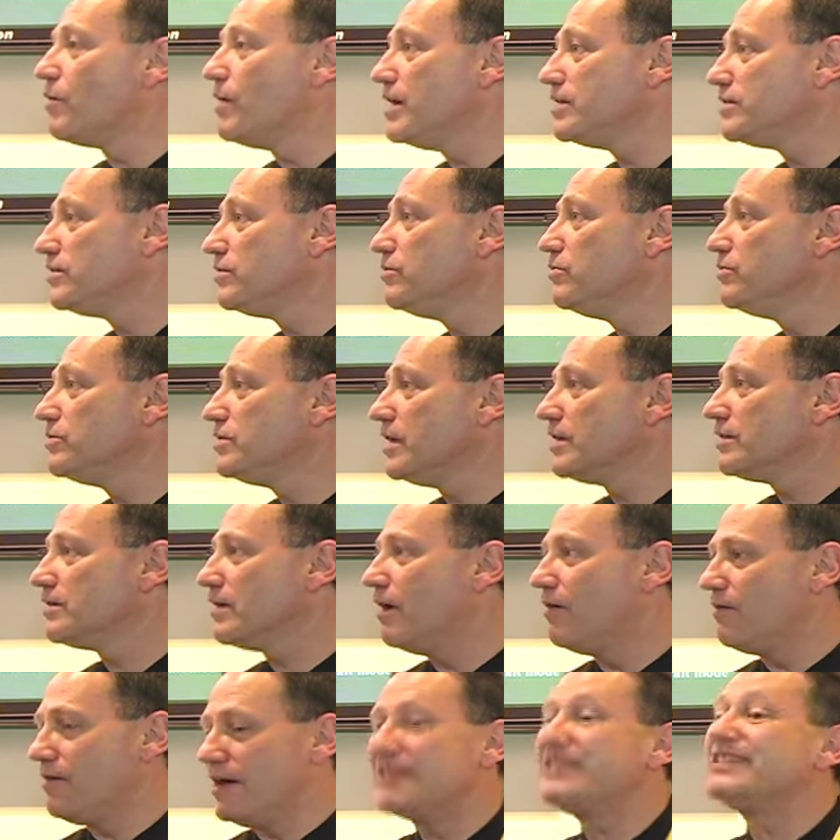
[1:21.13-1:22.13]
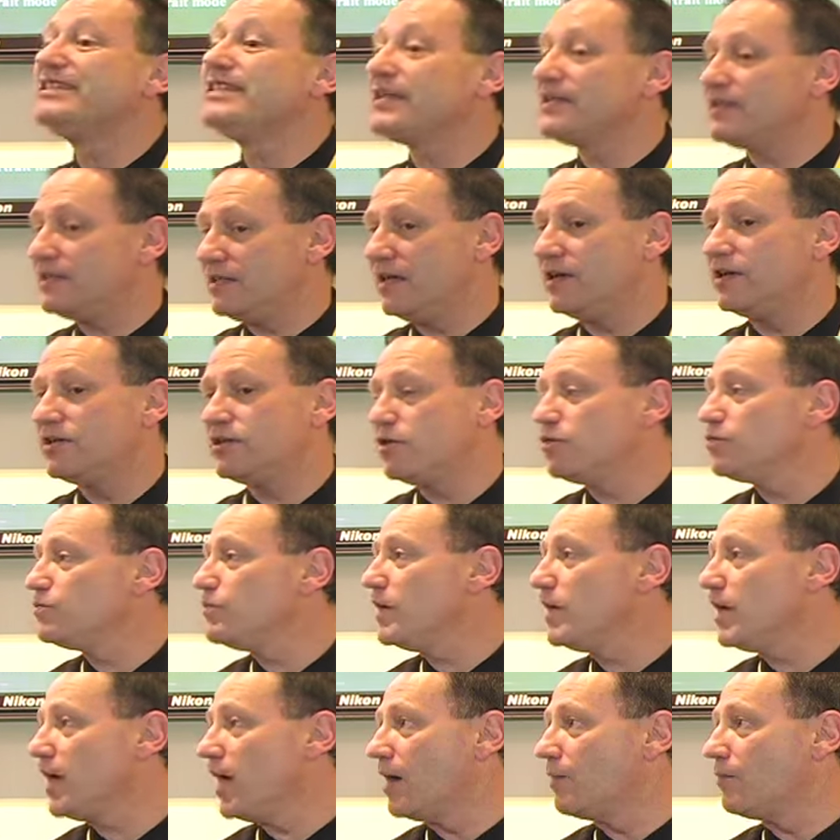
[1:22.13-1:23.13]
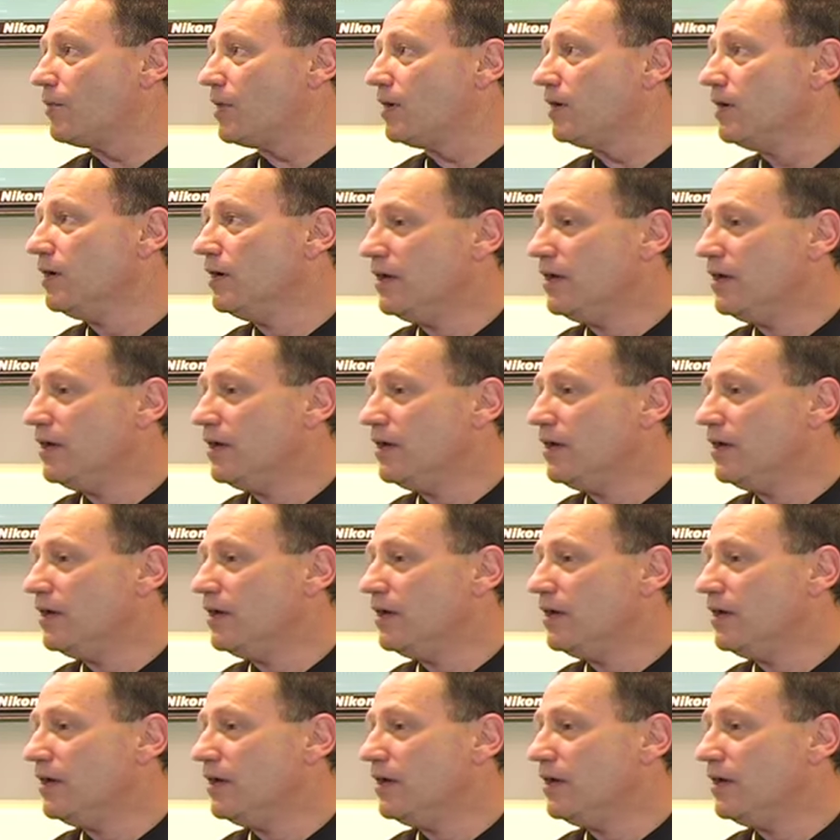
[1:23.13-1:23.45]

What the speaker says: S60 camera.